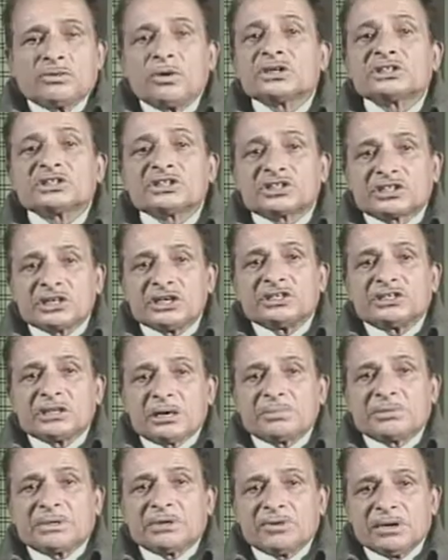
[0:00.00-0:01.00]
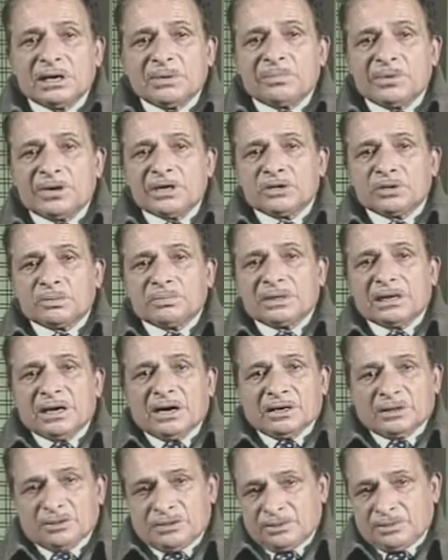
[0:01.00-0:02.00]
What stage of development you
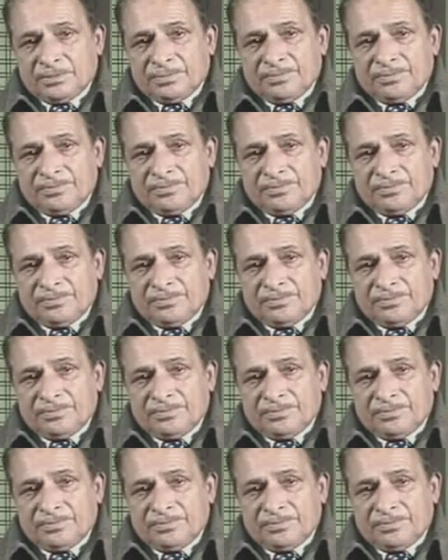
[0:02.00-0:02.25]
belong to?